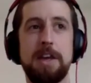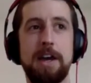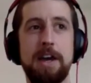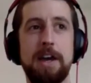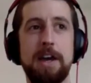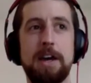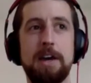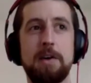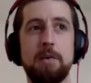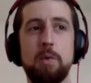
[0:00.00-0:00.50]

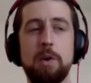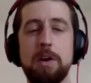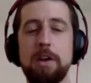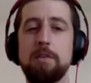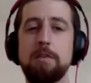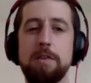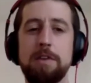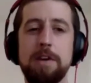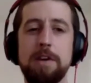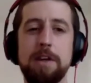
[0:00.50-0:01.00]
What do you
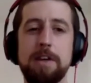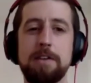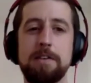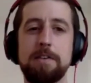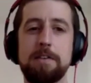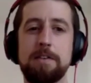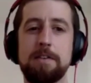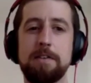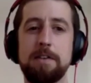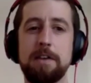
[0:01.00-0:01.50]
think
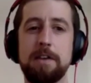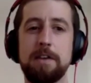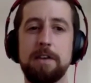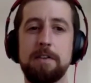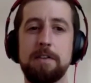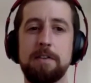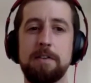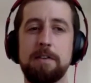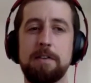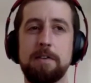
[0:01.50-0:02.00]

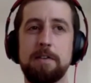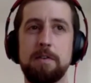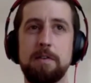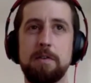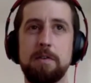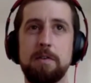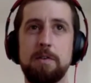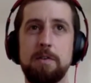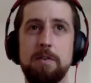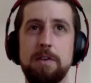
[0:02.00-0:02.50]
is
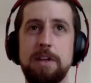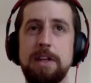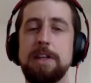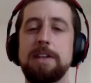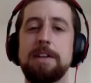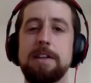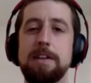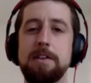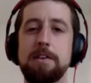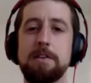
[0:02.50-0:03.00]

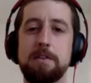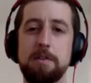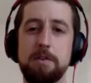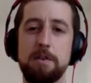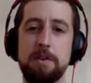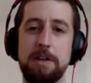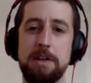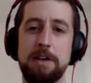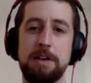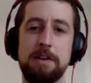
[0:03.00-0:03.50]
needed
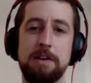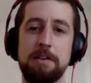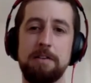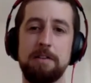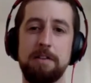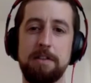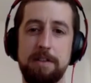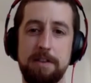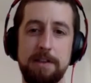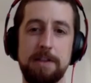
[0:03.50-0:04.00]
in
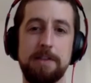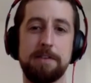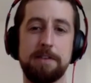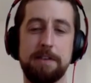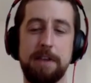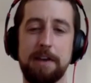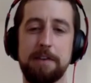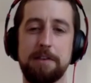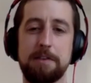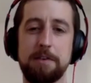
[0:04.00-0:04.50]
this
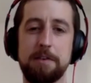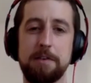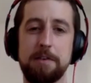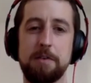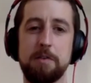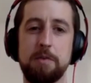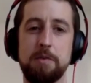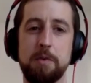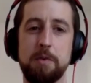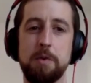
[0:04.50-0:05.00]
sector
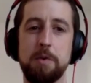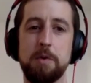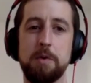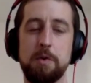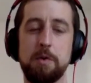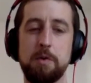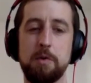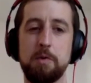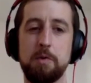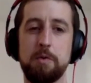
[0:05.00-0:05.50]

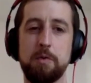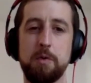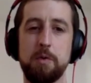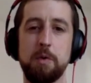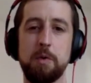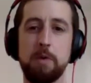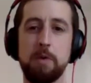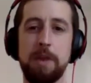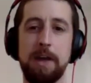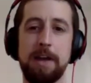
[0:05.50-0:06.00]
for
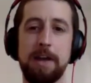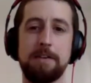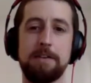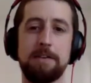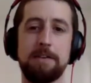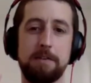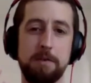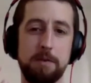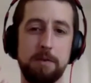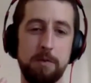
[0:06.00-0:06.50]
that
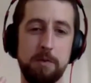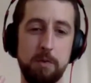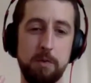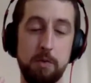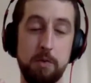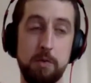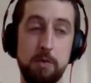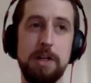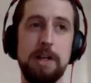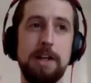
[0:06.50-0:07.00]
to
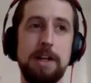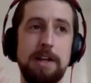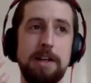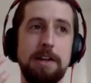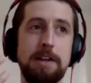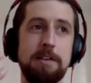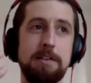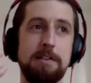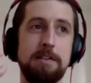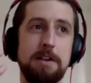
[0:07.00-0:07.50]

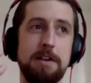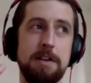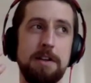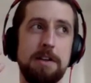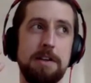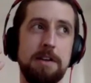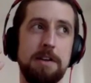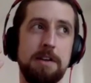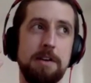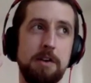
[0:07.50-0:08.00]
really
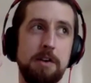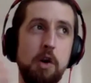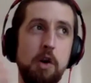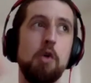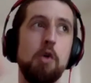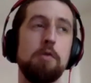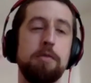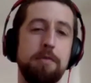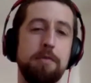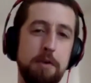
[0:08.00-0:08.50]
go
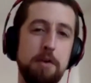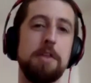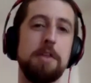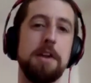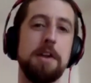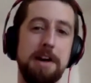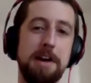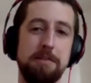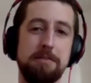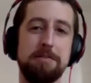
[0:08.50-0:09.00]
further
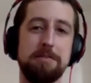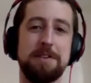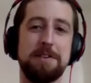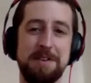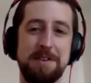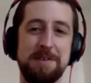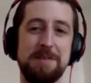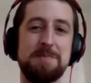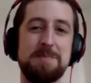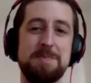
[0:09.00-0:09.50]
enough,
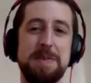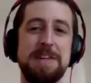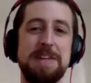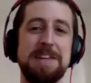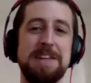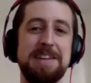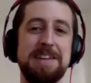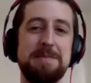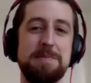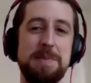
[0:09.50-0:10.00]

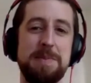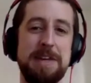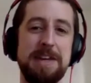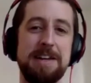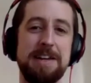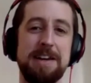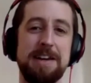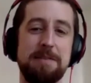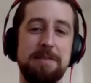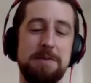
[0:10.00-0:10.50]
be at
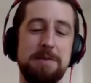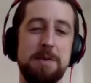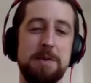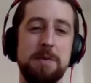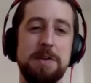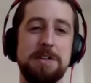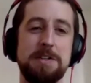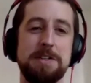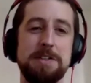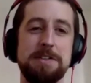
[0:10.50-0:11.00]
a level
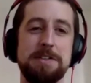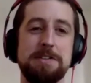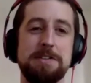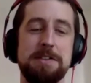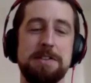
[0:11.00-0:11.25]
which is